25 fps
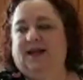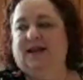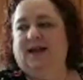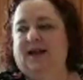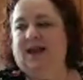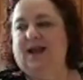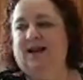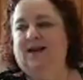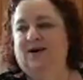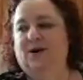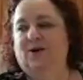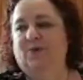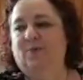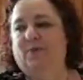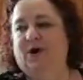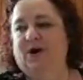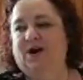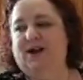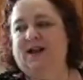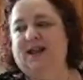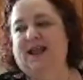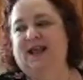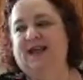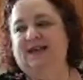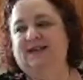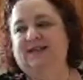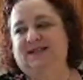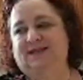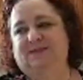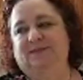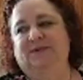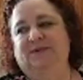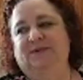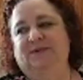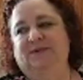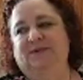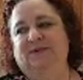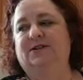I know Mark asked
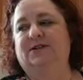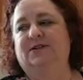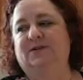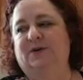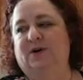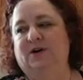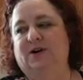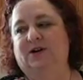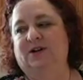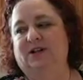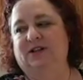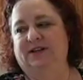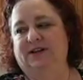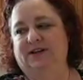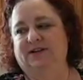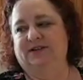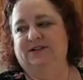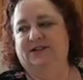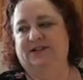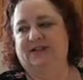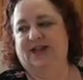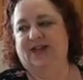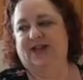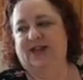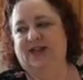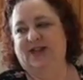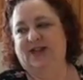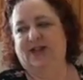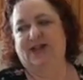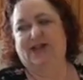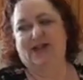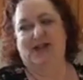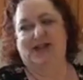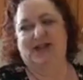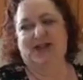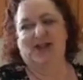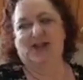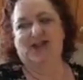me too earlier today,
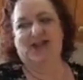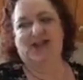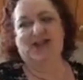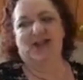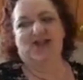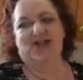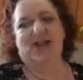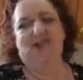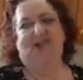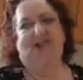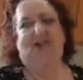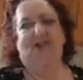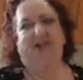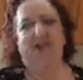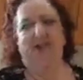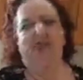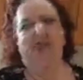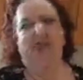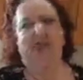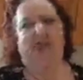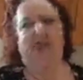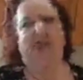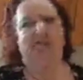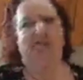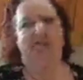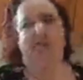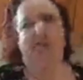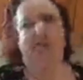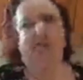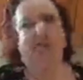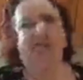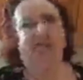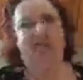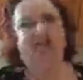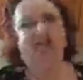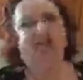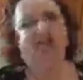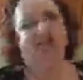how did I start
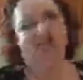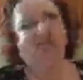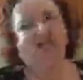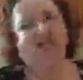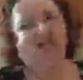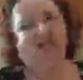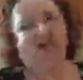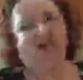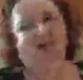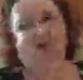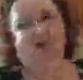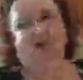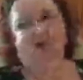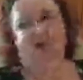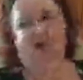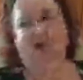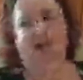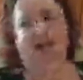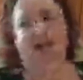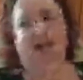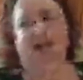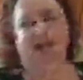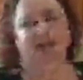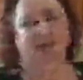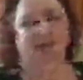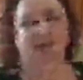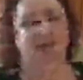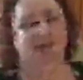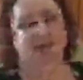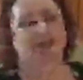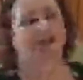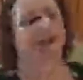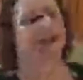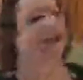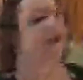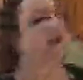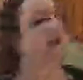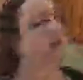making halva, or where did
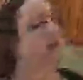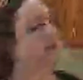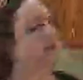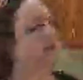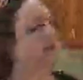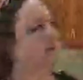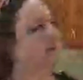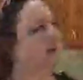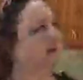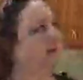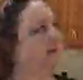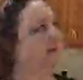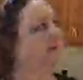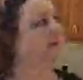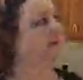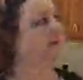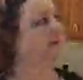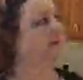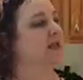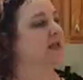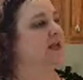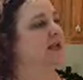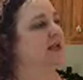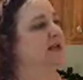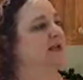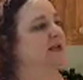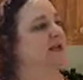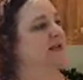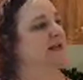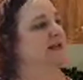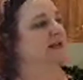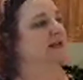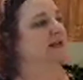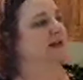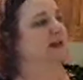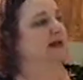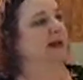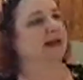it come
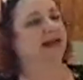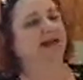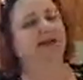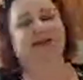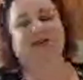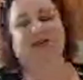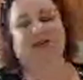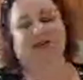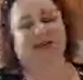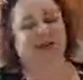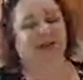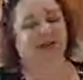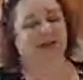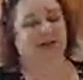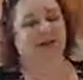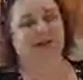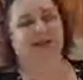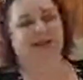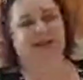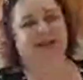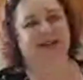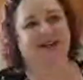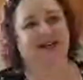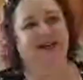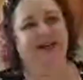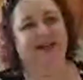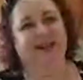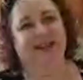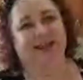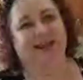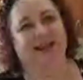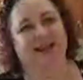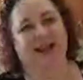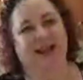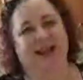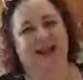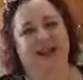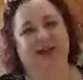from? And it certainly wasn't anything
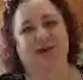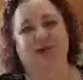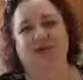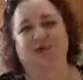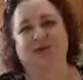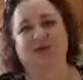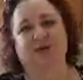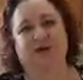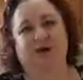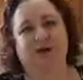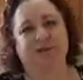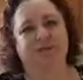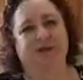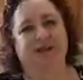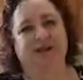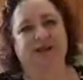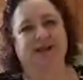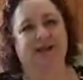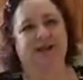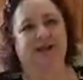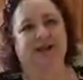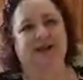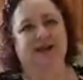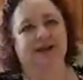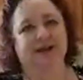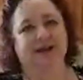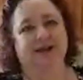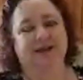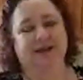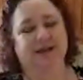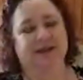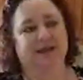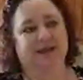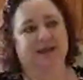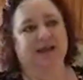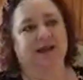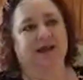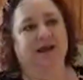I grew up eating
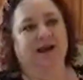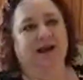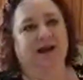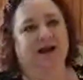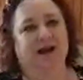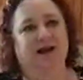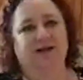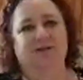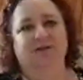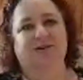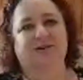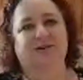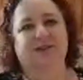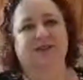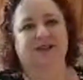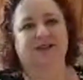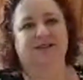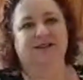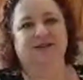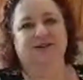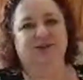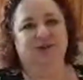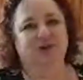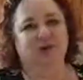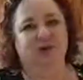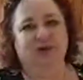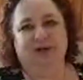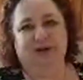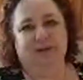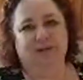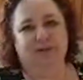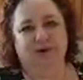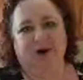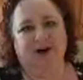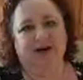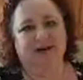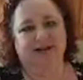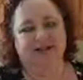other than the Joya
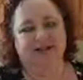bars